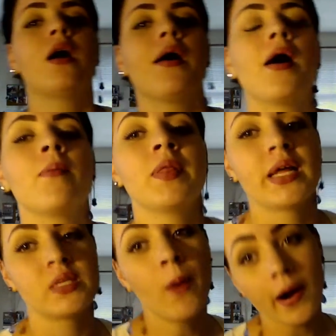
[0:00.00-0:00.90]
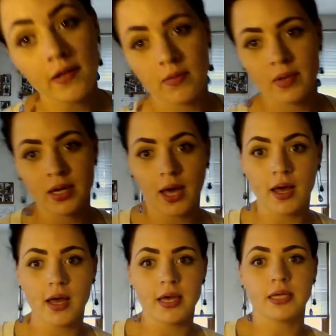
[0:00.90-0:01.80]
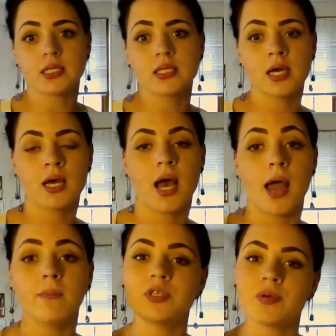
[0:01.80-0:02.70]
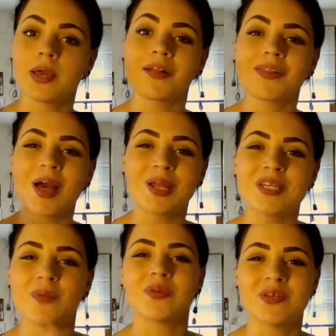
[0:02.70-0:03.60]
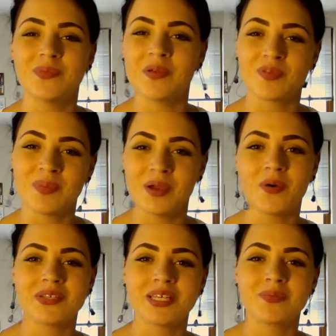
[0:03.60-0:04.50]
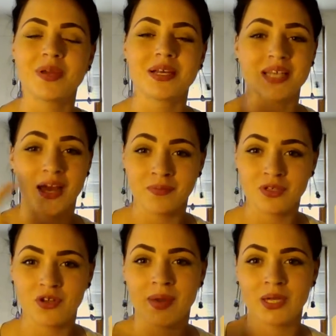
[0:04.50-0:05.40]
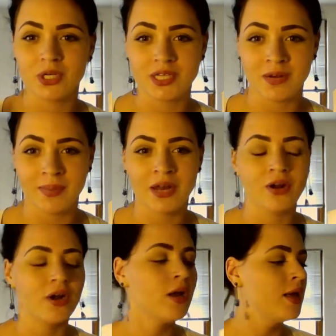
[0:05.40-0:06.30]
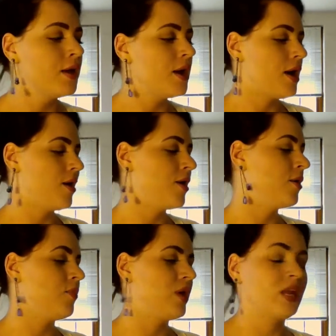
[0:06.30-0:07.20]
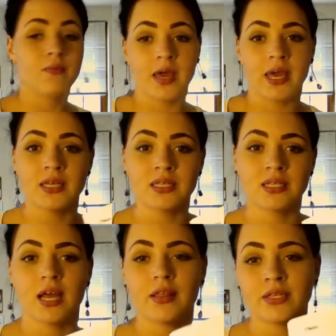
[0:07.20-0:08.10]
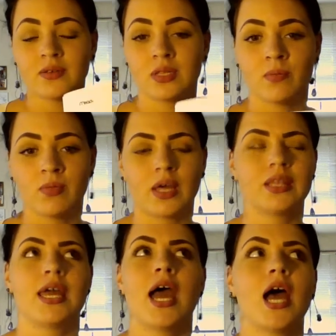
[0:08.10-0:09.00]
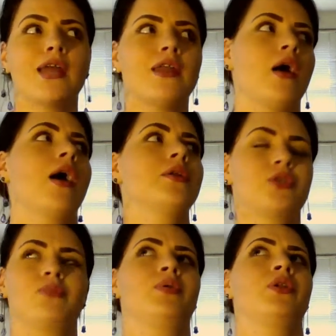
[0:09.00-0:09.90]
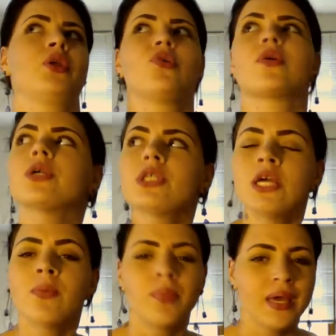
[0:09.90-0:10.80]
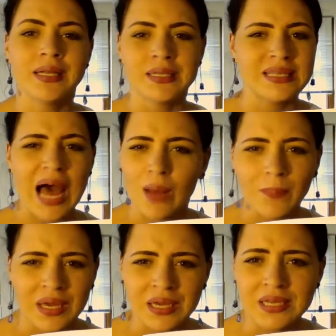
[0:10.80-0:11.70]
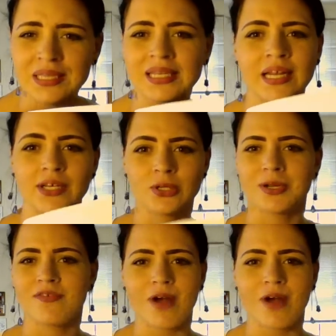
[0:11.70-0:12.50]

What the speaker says: and that's partly because I'm doing a lot of double dipping with my courses because I have 2 majors and a minor. But anyways, this is them, like they had entrepreneurship and zombies and history of